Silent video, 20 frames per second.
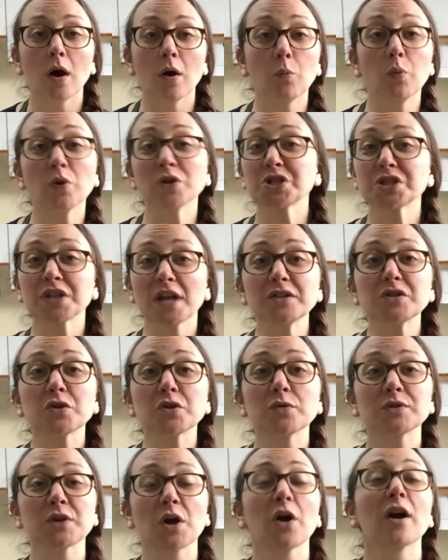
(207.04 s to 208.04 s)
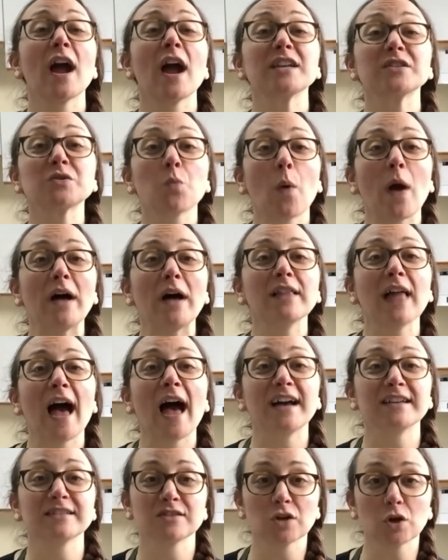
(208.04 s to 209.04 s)
which sites those are, as well
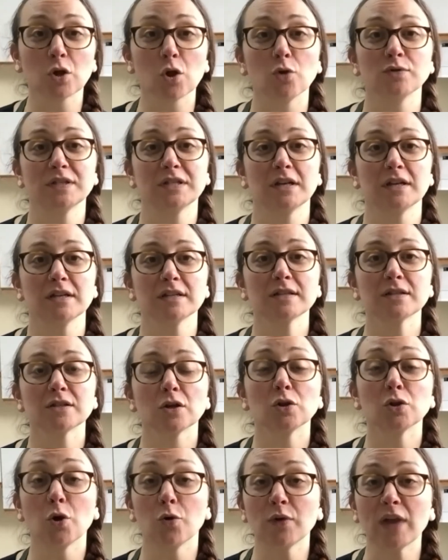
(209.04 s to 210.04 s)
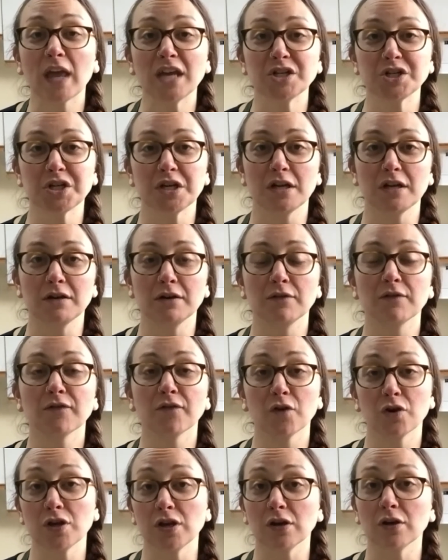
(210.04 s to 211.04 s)
as the closest location
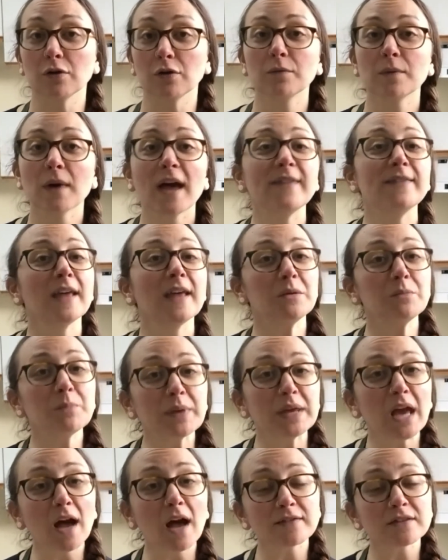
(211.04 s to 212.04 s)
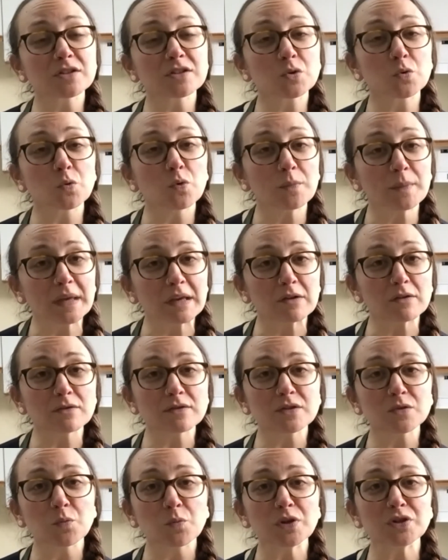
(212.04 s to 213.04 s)
for you. And then beyond the school
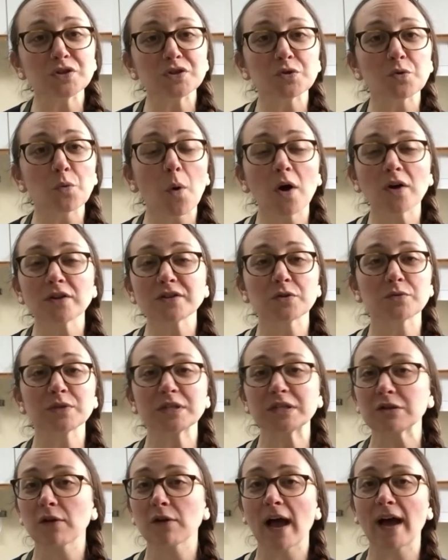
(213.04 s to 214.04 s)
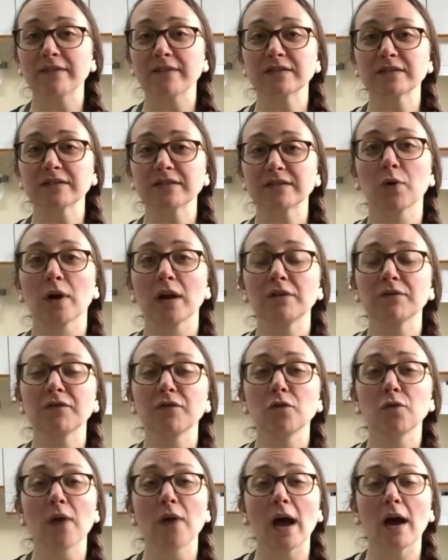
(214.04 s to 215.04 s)
meals, we do also still have some great
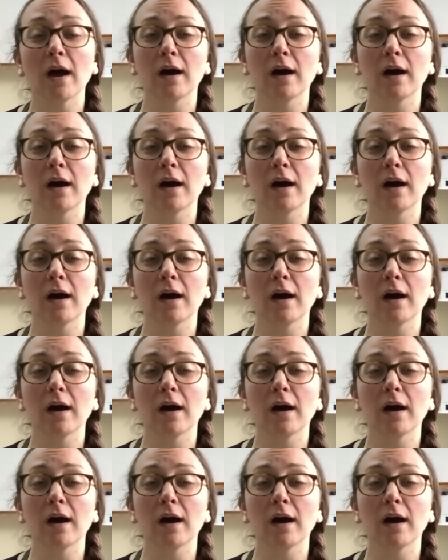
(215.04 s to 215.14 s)
food